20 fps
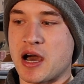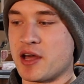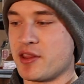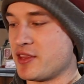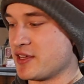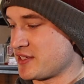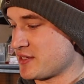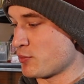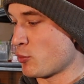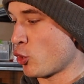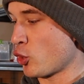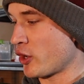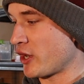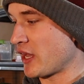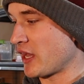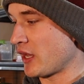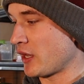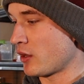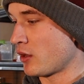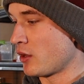this
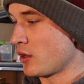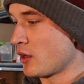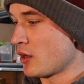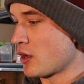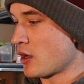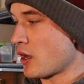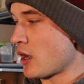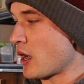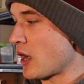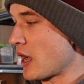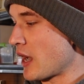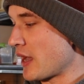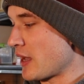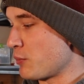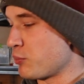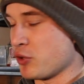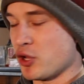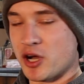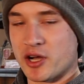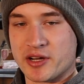morning I
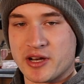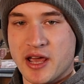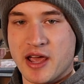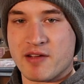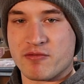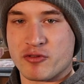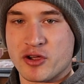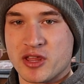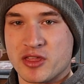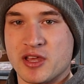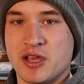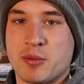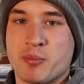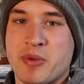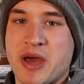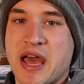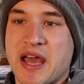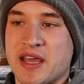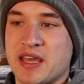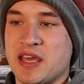plugged everything
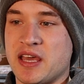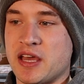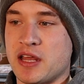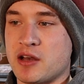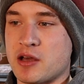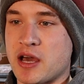back in.